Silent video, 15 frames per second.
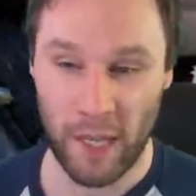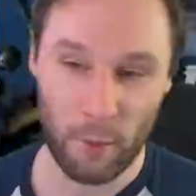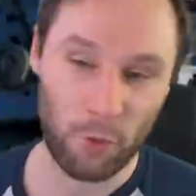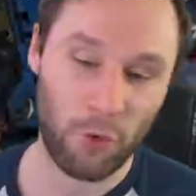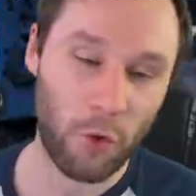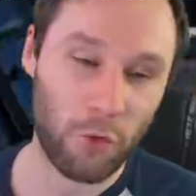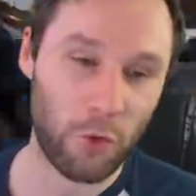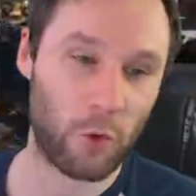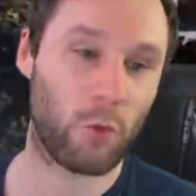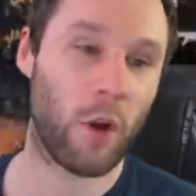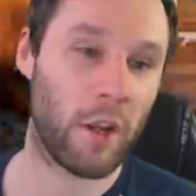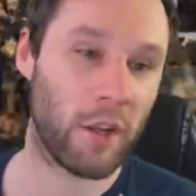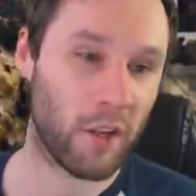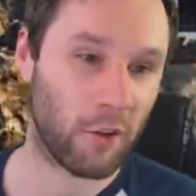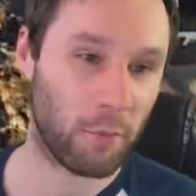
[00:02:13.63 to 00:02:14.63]
And it was also
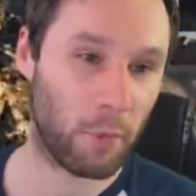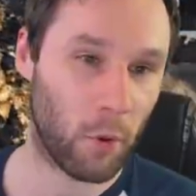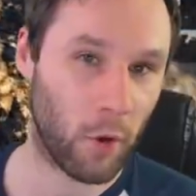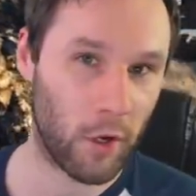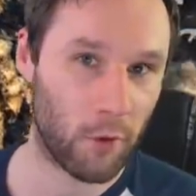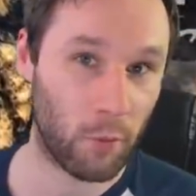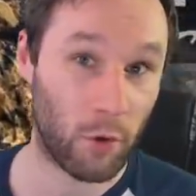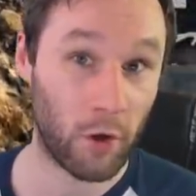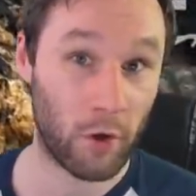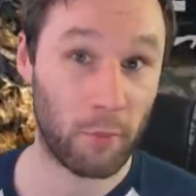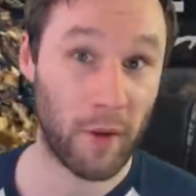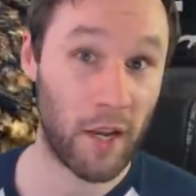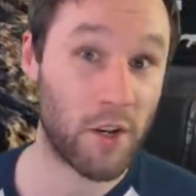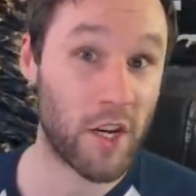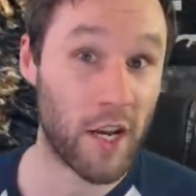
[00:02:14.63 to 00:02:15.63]
around this point where
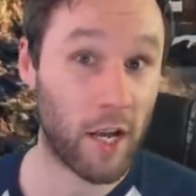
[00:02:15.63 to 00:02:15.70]
my